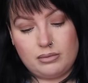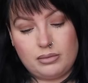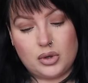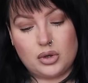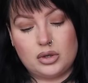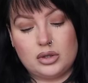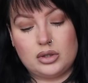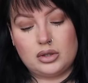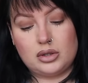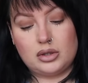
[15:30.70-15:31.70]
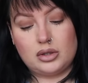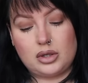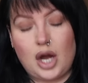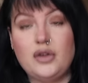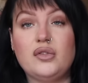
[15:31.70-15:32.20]
But
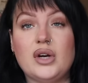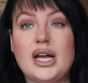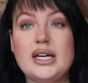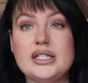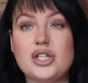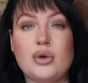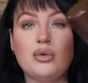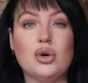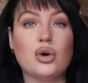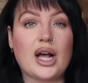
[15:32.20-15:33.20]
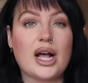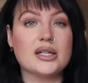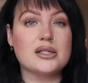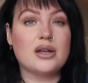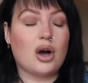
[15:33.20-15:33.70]
hopefully it don't look
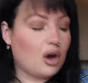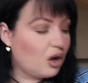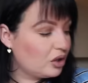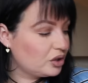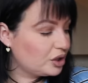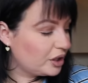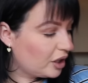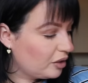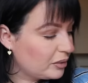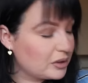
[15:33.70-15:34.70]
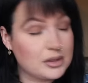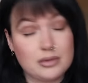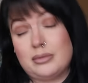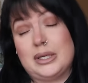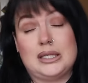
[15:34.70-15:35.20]
as harsh, you know, because there
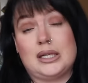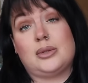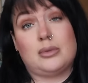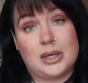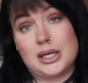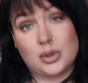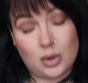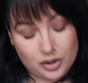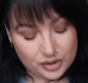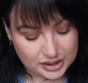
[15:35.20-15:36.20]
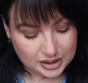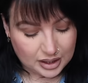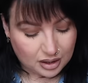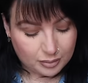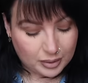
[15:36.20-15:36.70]
are many days when my hair's quite greasy
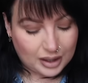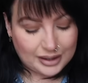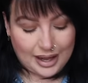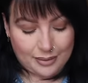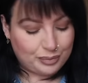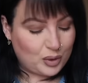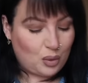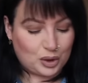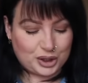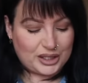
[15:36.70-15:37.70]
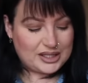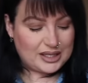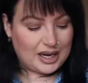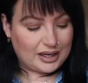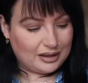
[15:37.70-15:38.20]
and I'm like, nah, not washing it
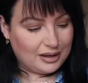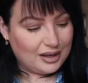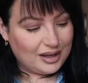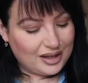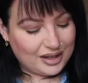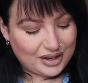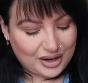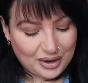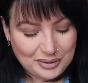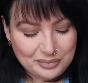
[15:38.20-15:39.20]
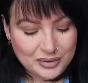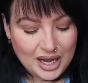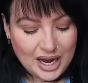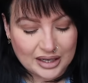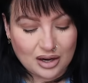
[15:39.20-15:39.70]
today, you know.
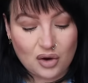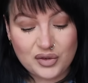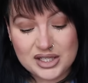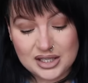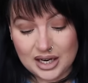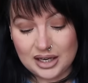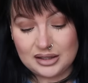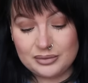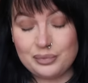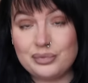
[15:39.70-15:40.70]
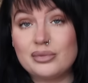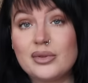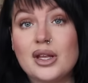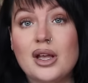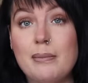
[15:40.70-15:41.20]
And obviously,
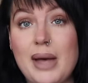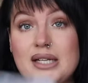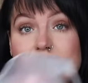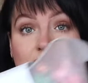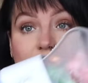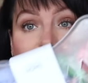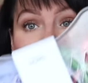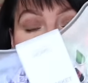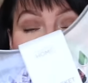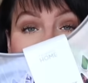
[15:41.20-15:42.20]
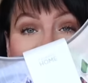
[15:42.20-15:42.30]
peg season.